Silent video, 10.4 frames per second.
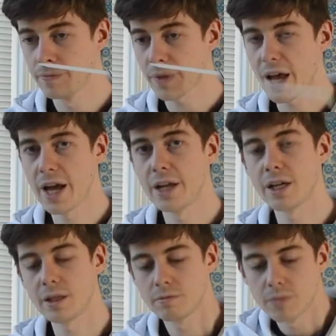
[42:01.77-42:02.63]

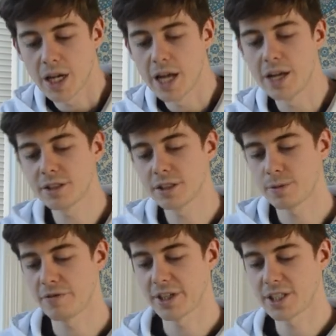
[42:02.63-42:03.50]
and it doesn't
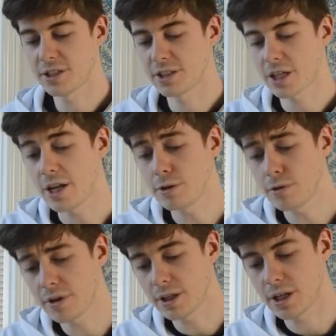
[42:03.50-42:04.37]
smell fantastic. I do
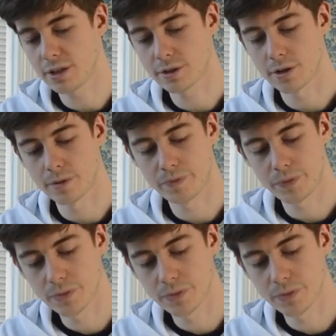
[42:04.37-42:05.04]
think it's got